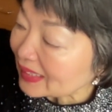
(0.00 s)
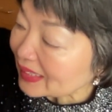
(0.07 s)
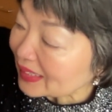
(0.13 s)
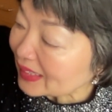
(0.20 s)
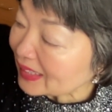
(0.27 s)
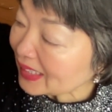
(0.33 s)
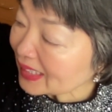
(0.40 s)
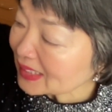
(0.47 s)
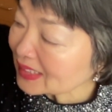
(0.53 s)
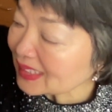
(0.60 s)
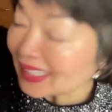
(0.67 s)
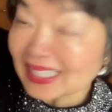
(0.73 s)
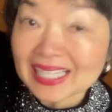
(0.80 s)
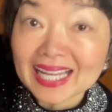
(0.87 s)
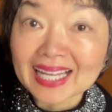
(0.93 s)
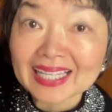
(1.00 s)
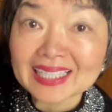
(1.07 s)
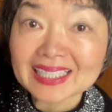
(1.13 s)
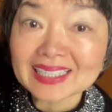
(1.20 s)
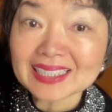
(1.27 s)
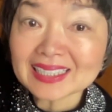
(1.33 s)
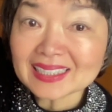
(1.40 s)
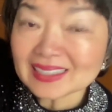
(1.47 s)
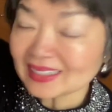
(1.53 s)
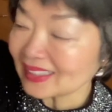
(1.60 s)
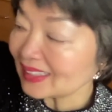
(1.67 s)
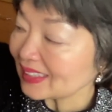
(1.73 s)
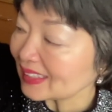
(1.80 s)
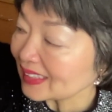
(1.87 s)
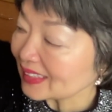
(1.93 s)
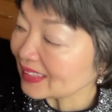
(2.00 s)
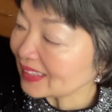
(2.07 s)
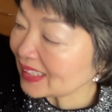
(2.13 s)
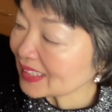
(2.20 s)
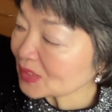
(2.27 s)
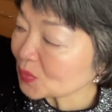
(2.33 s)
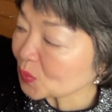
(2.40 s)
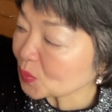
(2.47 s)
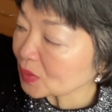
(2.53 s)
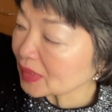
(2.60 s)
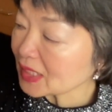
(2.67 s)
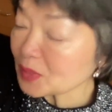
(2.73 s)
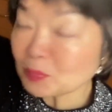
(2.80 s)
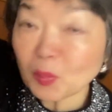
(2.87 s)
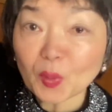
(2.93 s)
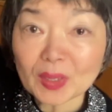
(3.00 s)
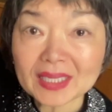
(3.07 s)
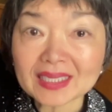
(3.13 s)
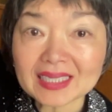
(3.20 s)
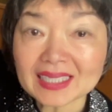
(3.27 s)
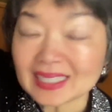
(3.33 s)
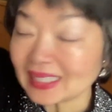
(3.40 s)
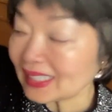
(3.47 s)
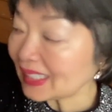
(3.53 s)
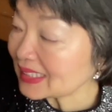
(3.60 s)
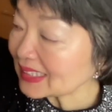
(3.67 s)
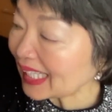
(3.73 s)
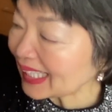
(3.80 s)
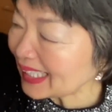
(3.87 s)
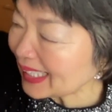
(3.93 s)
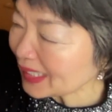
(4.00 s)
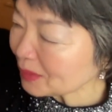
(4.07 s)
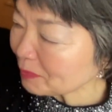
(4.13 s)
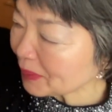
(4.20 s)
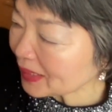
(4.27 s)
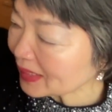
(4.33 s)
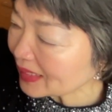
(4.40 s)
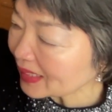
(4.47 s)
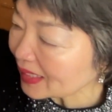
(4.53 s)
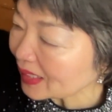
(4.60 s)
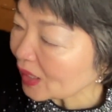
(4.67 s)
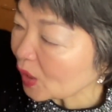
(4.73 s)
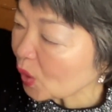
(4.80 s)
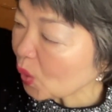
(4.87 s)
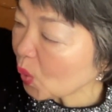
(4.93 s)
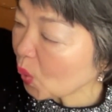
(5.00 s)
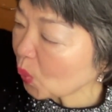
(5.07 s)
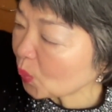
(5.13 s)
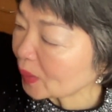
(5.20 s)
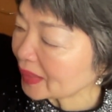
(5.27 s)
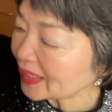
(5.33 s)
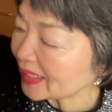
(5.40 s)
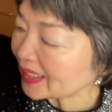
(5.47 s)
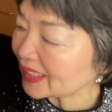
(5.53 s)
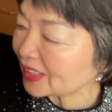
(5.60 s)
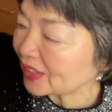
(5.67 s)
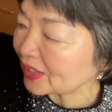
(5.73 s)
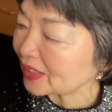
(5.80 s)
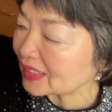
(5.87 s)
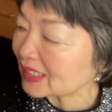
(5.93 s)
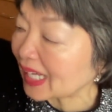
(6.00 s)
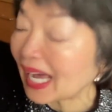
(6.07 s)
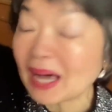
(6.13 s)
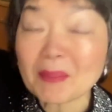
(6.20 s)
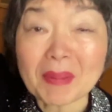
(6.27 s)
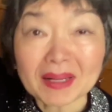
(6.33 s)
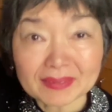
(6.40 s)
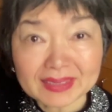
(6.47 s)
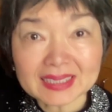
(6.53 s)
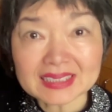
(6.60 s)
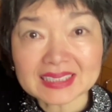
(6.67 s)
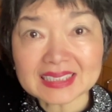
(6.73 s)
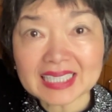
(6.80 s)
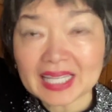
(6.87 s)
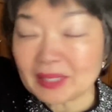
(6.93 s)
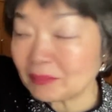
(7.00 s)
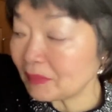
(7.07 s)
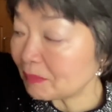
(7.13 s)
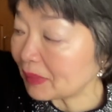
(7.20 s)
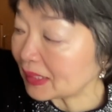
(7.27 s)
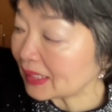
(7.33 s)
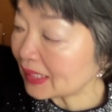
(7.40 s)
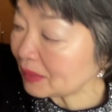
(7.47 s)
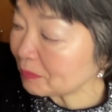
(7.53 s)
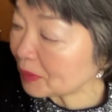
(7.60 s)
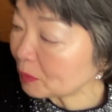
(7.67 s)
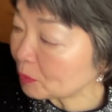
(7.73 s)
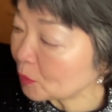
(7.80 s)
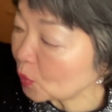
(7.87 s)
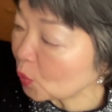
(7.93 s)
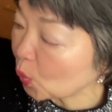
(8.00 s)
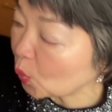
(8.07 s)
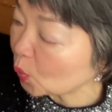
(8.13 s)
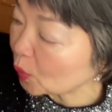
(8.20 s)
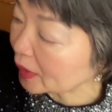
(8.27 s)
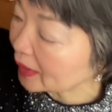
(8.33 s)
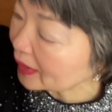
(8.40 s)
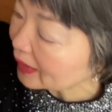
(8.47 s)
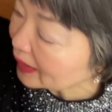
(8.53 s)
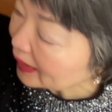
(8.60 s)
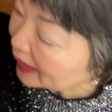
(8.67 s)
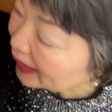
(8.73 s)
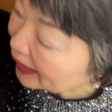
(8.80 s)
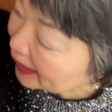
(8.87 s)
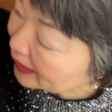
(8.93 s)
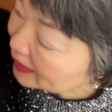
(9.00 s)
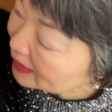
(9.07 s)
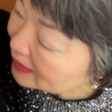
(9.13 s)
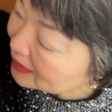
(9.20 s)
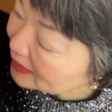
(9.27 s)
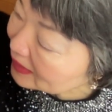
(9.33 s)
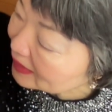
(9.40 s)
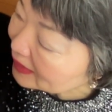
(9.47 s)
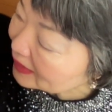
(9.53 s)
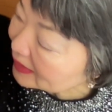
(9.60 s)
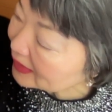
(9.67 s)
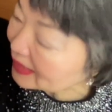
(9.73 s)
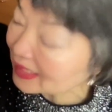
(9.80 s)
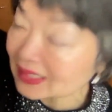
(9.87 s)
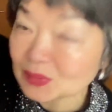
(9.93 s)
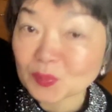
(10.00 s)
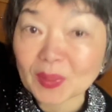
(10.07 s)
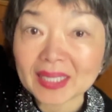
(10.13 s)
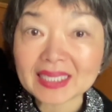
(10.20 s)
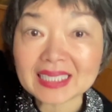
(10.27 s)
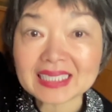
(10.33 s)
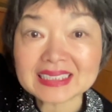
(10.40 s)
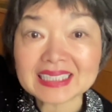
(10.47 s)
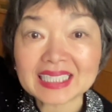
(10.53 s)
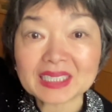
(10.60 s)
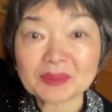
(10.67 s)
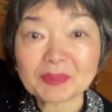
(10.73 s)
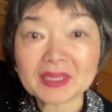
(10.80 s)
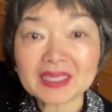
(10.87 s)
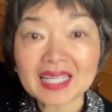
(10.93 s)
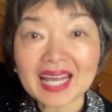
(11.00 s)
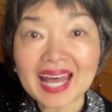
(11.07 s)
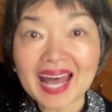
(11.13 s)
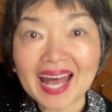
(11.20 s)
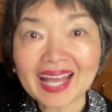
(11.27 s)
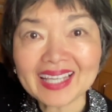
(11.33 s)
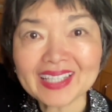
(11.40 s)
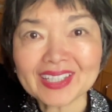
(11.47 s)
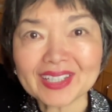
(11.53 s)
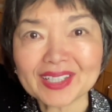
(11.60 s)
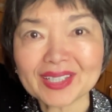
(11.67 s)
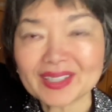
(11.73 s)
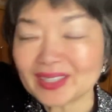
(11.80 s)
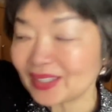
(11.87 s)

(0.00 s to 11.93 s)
this line, this point is a little bit lower than here. About the same, but a little bit lower. And this one is a little bit higher.